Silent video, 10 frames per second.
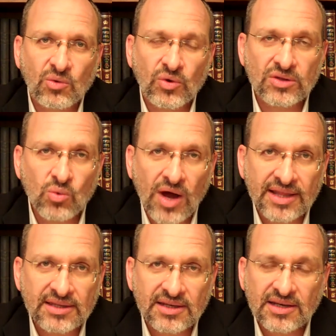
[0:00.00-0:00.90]
with
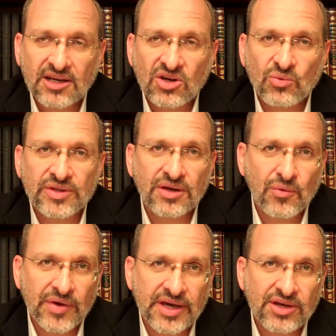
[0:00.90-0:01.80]
one with the
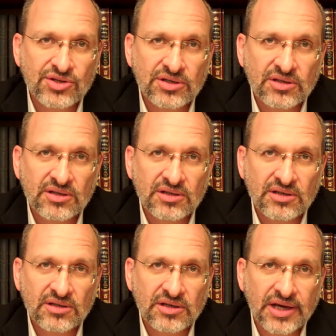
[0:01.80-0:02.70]
creation
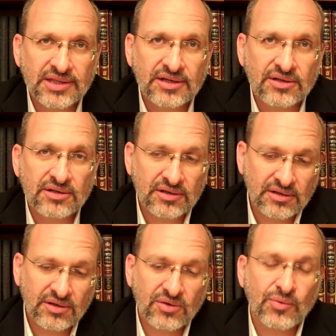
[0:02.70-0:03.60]
and the
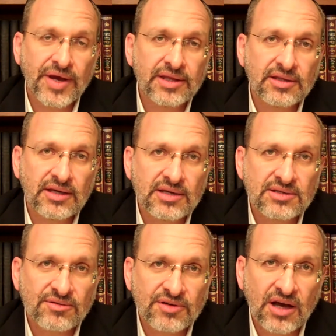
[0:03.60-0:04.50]

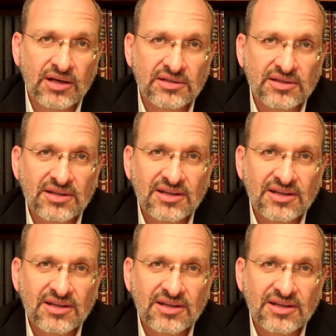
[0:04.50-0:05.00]
createes of God,